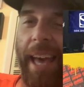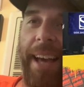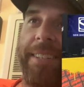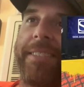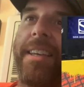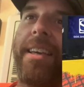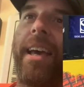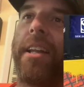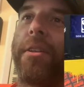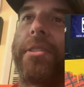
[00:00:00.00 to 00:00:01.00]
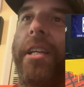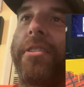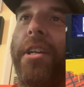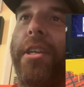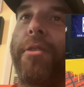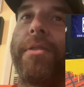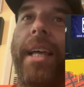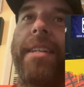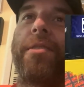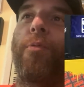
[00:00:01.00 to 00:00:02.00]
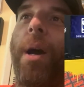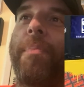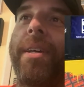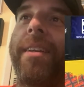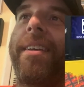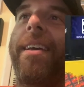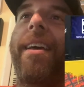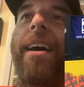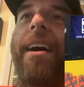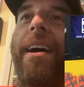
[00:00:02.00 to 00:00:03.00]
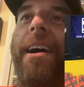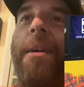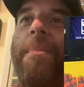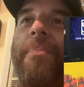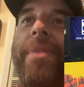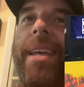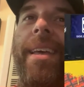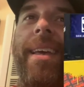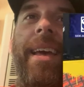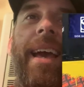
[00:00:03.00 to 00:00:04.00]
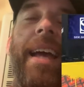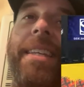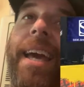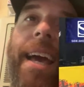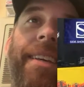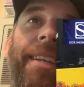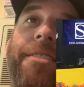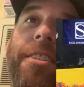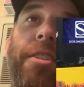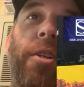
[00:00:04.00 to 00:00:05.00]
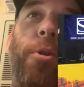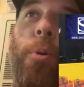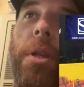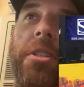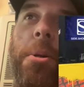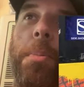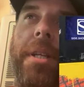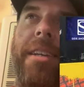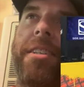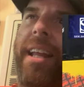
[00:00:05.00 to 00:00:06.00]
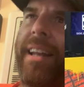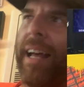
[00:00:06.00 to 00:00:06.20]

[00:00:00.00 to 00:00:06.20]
the X, and it looks like he's going to use that as a weapon. Um, and yeah, it's just a cool interpretation.